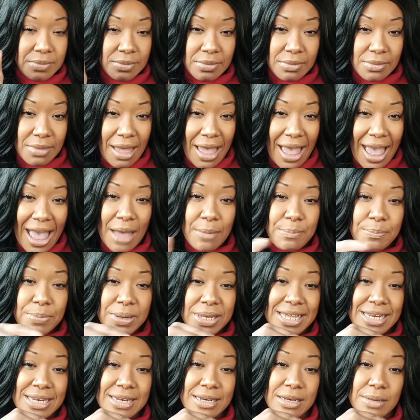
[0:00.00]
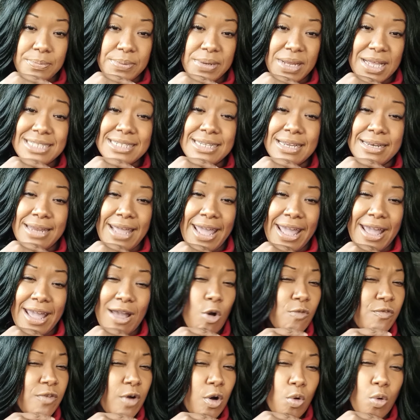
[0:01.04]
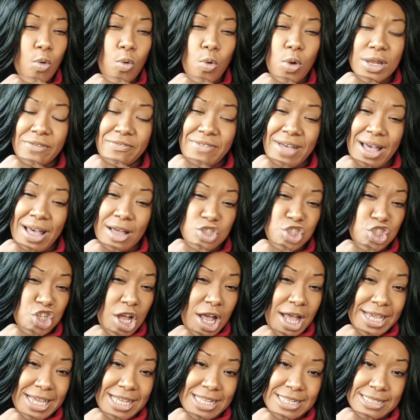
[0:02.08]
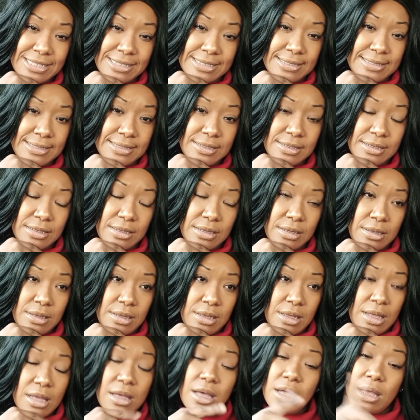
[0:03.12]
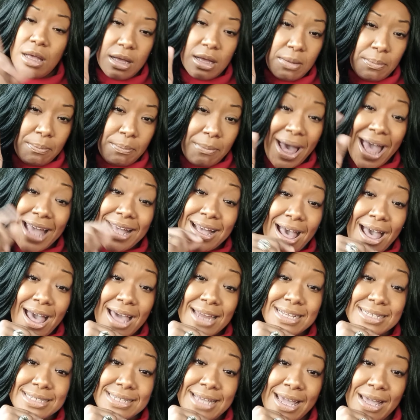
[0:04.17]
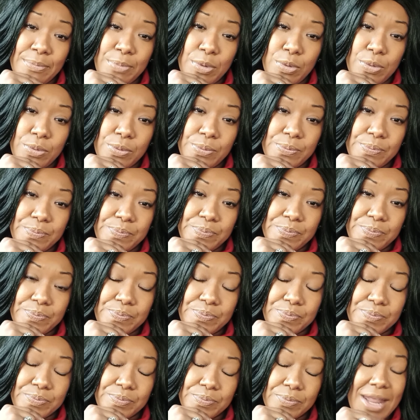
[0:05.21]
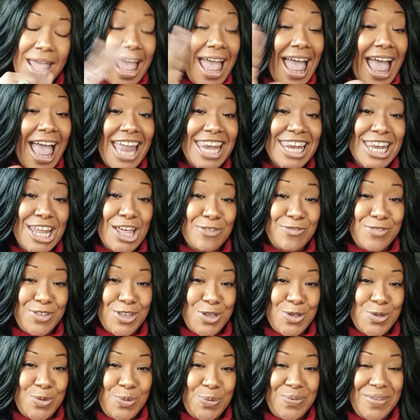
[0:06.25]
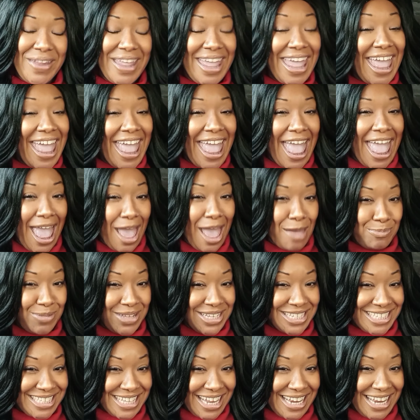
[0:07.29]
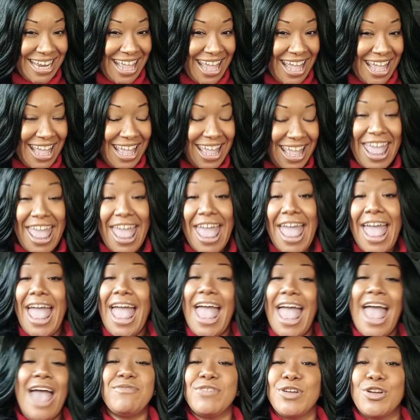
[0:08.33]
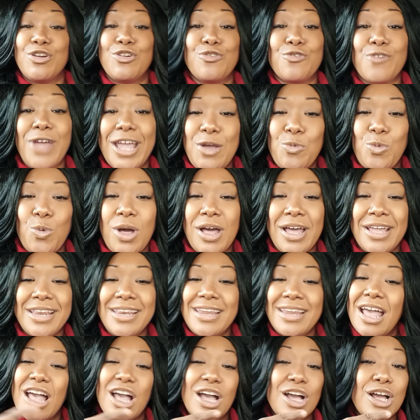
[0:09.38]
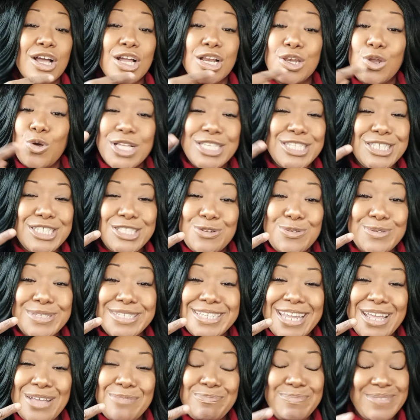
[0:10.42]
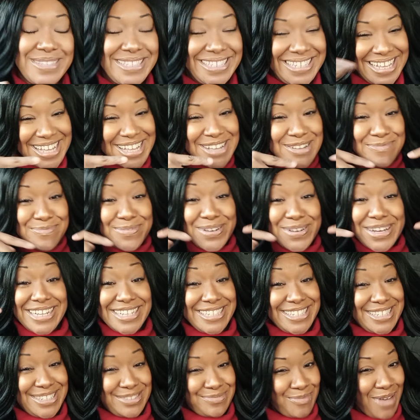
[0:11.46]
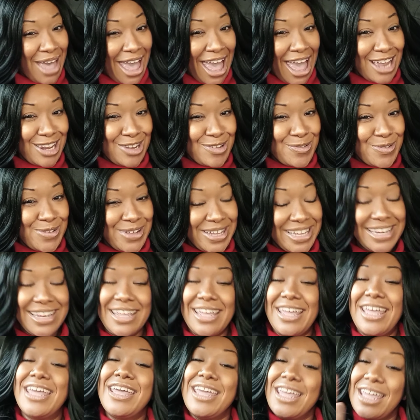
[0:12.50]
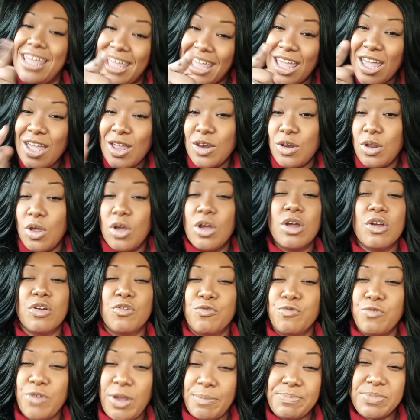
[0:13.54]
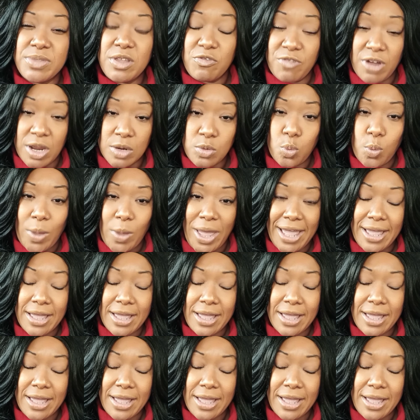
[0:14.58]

I'm pleading the blood today over all of our giants. My God is able. I love you. Happy Sunday. Have a great one. Gloss those lips. Put a smile on. And rip the runway.